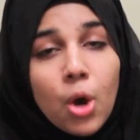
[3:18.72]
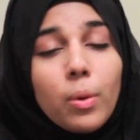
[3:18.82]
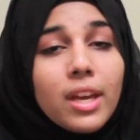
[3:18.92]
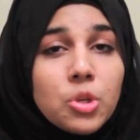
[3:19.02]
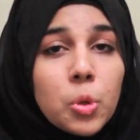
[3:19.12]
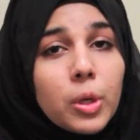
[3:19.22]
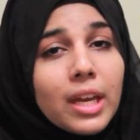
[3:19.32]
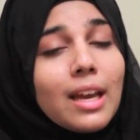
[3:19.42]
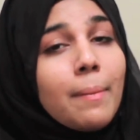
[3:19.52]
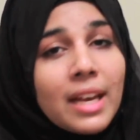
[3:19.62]
We are
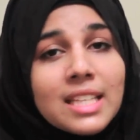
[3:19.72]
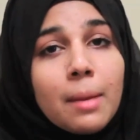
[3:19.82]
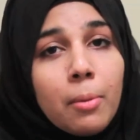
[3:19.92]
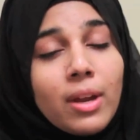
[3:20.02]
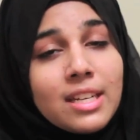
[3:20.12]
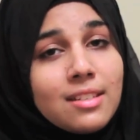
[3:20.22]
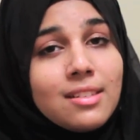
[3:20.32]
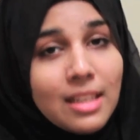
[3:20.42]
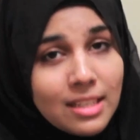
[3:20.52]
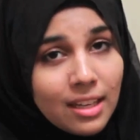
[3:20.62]
talking about separated
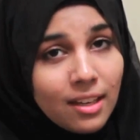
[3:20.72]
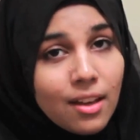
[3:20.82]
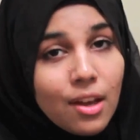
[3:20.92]
seating,